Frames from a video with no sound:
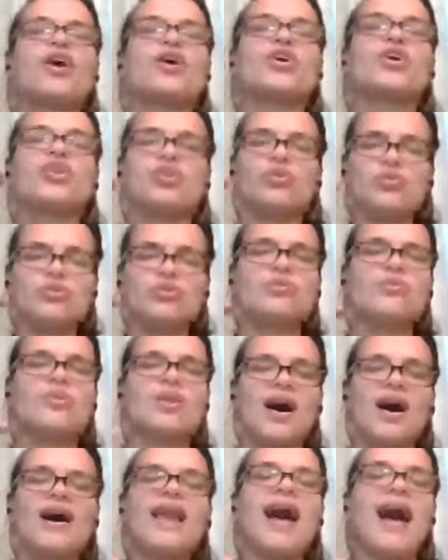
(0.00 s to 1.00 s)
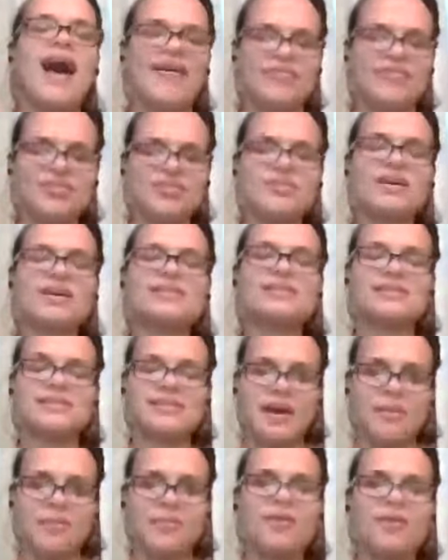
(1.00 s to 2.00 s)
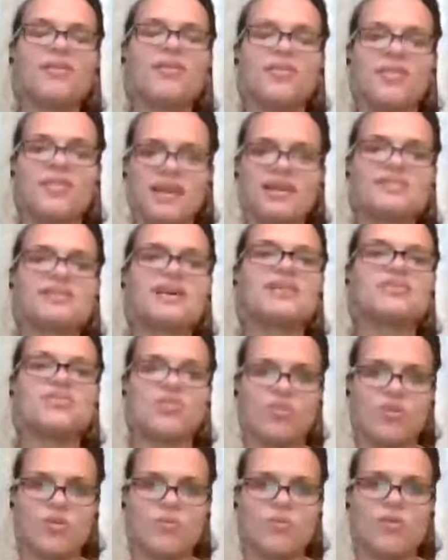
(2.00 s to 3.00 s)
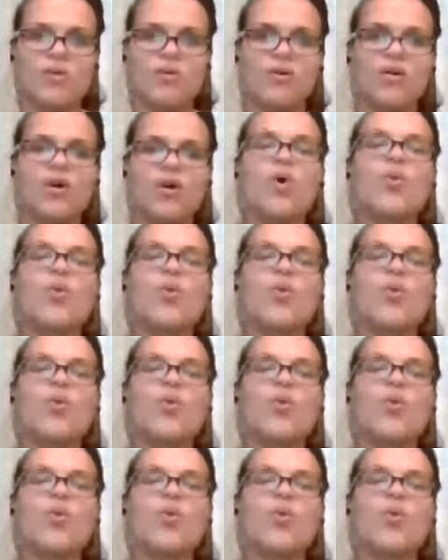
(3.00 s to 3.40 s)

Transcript: you do not have to accept things as normal